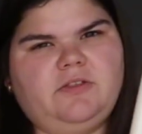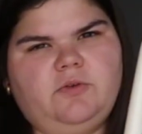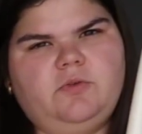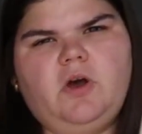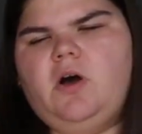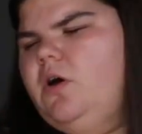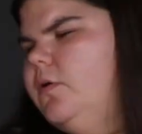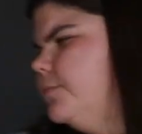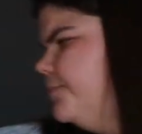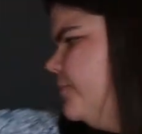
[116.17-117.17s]
too tall.
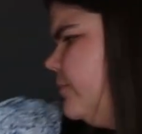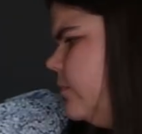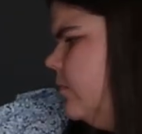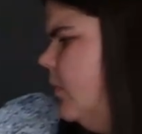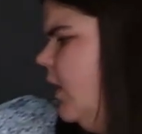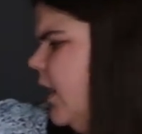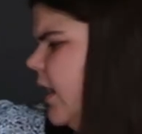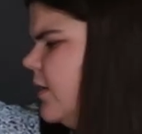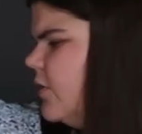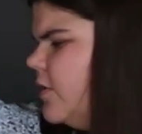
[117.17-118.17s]

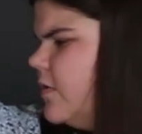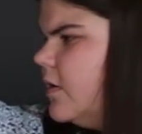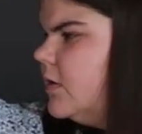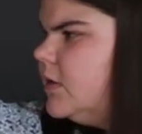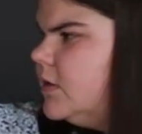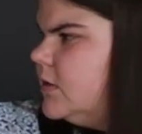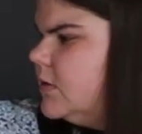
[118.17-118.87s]
And you're just gonna